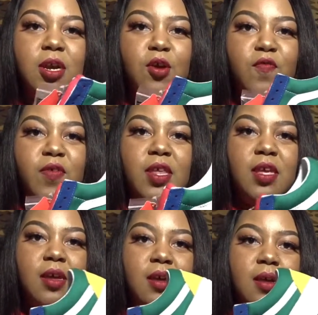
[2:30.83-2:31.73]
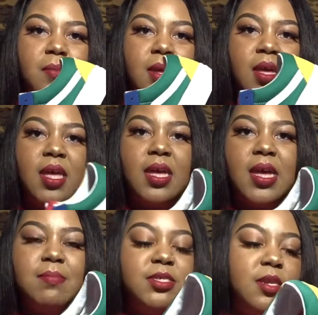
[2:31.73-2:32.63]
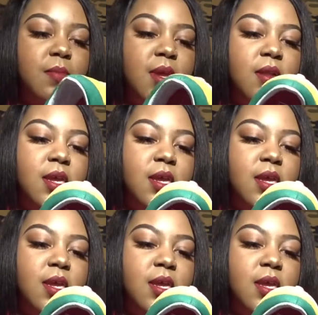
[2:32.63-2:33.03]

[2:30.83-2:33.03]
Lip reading: Hopefully it comes in the mail